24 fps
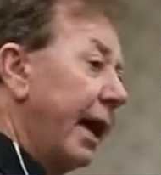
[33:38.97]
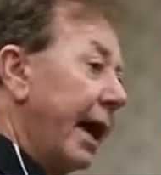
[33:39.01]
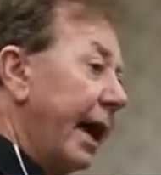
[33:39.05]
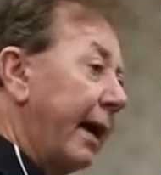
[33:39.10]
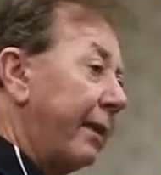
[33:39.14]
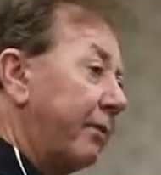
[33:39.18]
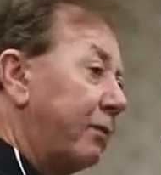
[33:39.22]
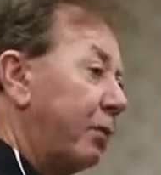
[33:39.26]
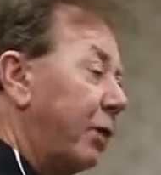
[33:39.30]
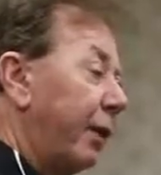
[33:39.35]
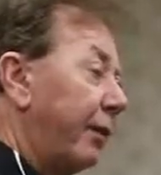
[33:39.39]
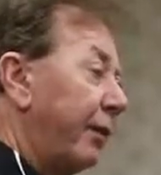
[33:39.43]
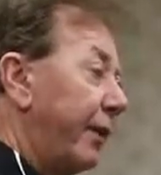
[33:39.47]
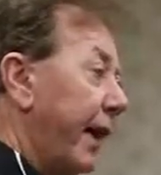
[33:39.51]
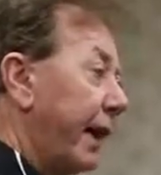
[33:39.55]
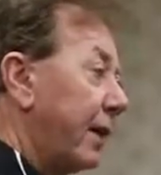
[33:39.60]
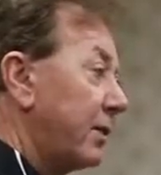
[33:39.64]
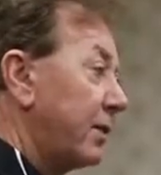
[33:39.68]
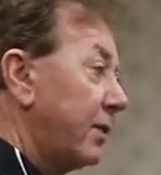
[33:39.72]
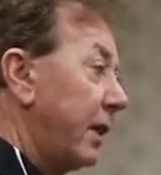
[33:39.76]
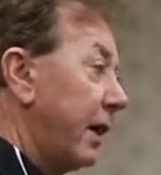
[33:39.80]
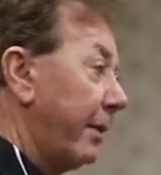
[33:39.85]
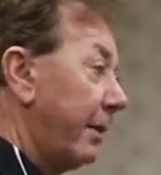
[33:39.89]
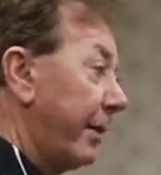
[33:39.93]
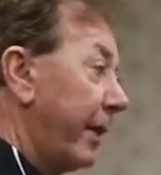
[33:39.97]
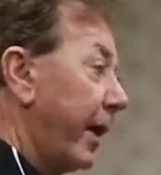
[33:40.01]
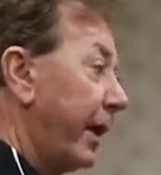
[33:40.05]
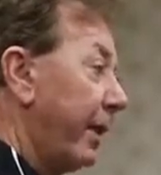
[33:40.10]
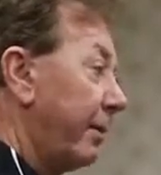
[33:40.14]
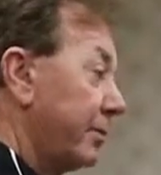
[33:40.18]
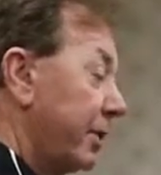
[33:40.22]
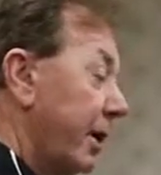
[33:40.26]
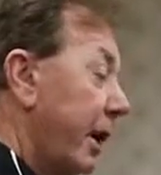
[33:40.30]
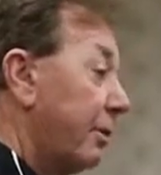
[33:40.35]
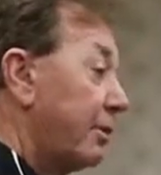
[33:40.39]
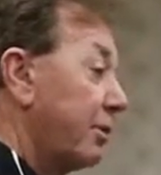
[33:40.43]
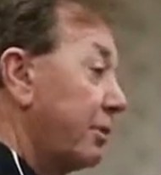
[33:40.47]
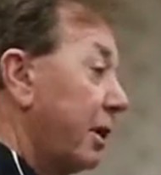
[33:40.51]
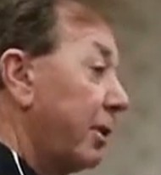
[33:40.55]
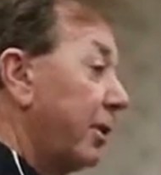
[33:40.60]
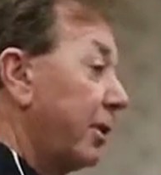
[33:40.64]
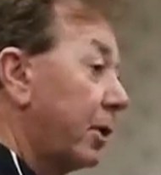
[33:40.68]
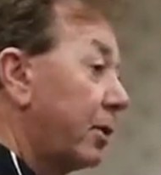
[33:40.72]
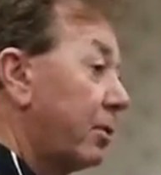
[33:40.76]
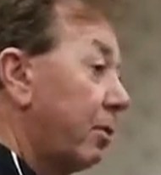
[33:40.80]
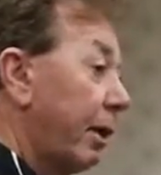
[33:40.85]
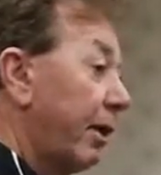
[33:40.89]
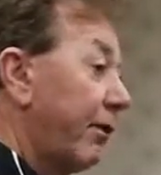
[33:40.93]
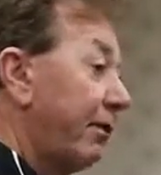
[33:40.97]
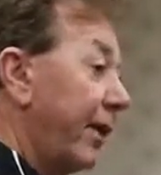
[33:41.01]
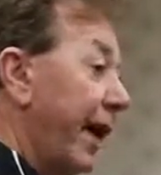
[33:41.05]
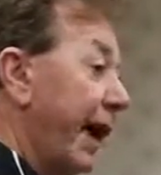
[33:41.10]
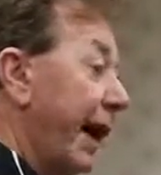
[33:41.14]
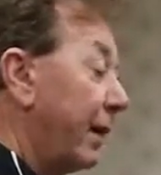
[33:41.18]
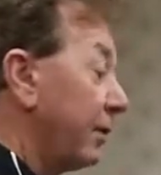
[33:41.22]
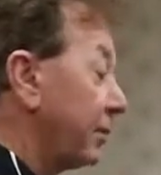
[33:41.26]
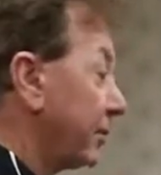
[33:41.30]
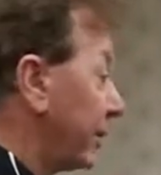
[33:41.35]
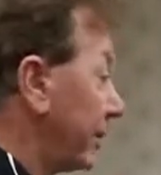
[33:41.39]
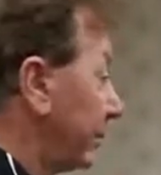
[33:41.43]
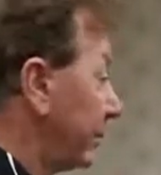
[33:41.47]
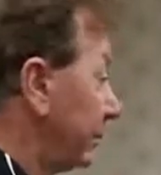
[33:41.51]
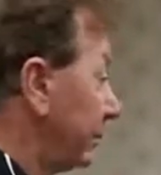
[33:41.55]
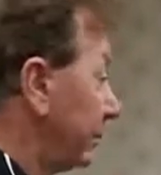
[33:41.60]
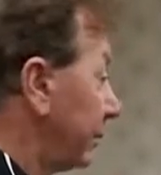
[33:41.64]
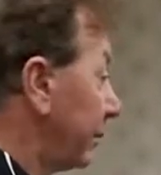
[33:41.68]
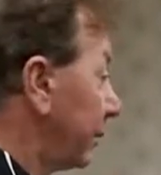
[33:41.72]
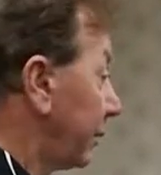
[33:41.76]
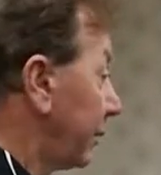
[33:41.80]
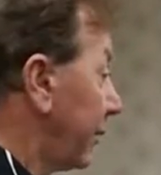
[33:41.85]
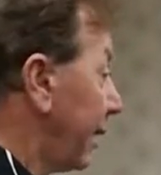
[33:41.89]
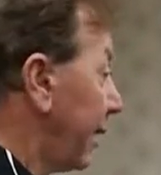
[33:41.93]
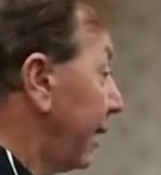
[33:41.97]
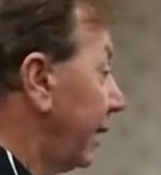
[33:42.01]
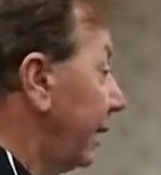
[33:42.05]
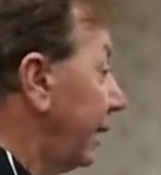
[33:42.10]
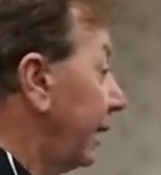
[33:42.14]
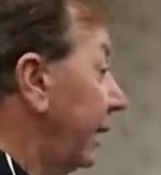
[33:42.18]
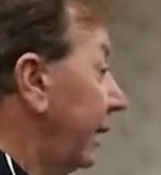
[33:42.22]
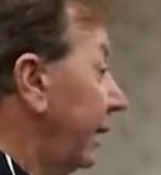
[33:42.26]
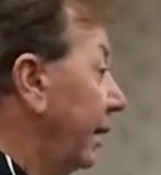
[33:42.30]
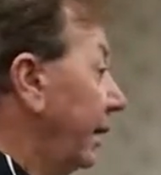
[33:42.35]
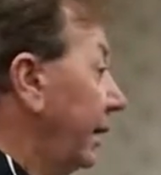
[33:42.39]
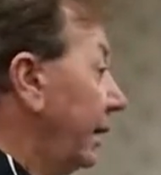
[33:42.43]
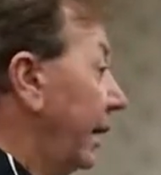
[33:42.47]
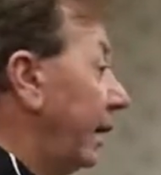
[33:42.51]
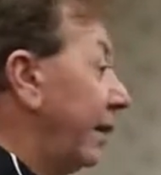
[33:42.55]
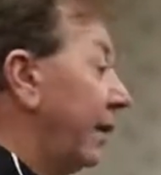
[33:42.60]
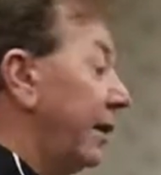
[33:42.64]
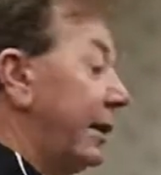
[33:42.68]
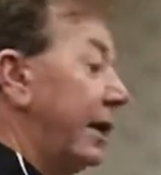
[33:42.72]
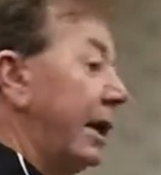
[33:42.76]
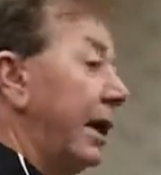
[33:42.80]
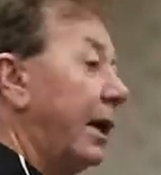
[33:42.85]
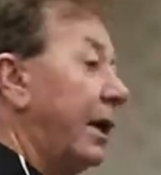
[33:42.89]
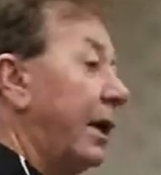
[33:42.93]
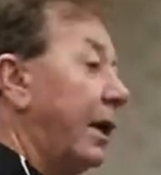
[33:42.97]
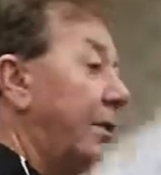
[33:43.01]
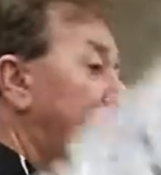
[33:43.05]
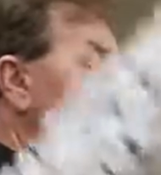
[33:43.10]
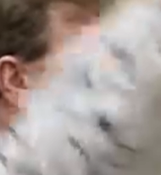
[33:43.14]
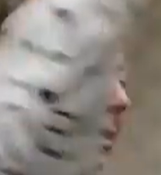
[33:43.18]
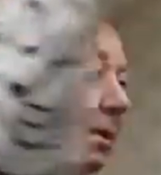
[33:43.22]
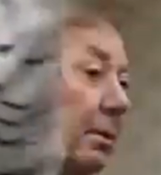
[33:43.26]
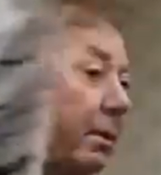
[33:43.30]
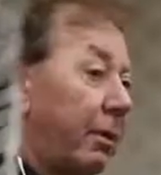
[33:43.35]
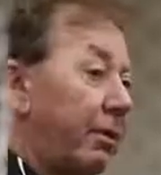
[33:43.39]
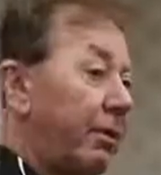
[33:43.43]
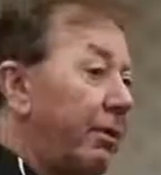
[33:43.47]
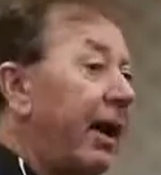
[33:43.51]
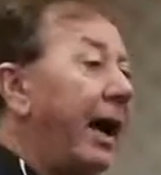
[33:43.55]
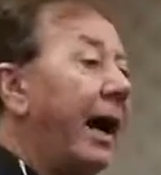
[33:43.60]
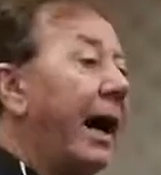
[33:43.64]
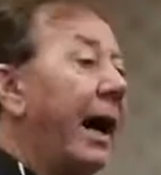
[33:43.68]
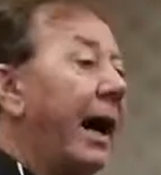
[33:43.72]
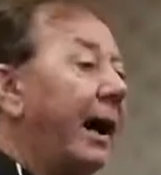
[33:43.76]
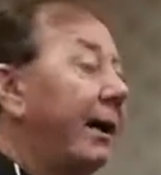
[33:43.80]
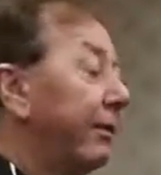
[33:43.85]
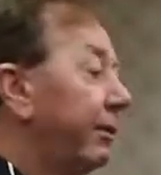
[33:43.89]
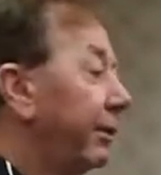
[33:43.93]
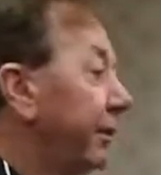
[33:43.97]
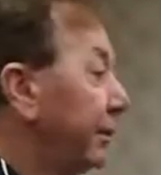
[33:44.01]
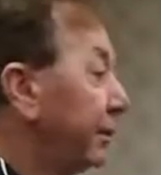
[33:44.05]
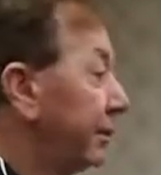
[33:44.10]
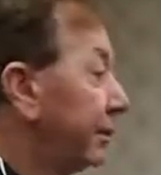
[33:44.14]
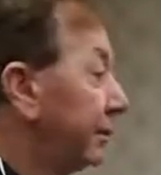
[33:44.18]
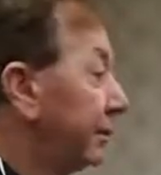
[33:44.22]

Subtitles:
Out of 12,000 MLMs, I was number 12,000, okay? And at the end, I was number 5.